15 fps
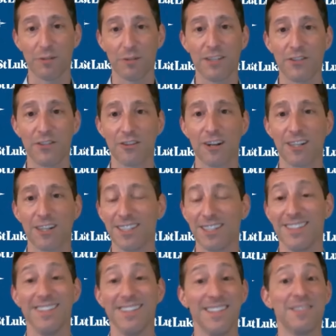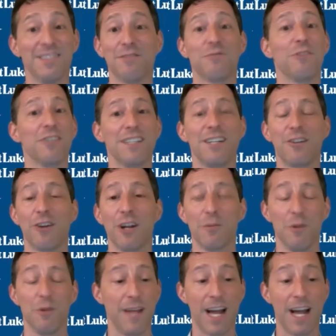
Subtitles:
reconstruction is really incredible.